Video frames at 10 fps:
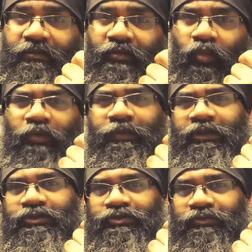What will
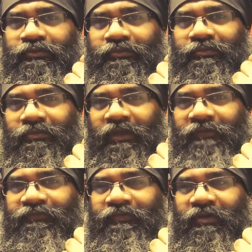you do
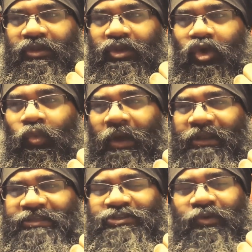if no
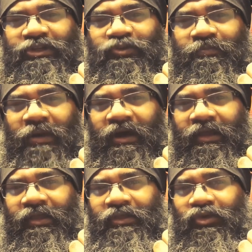one is going to
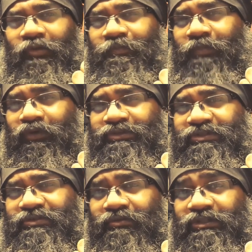buy your
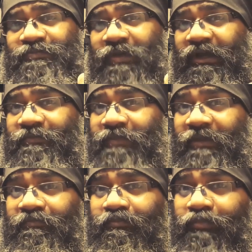books despite
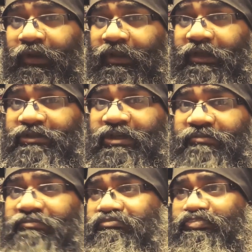being brilliant
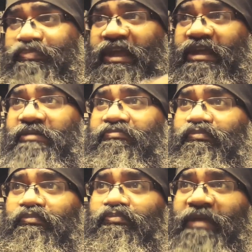and being
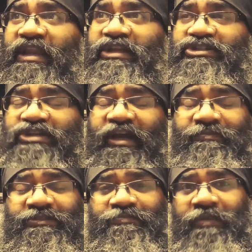a million
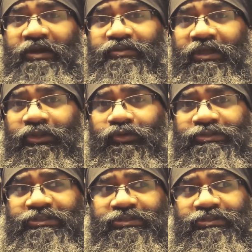times better than
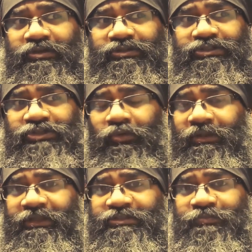those
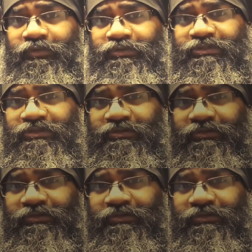soulless books?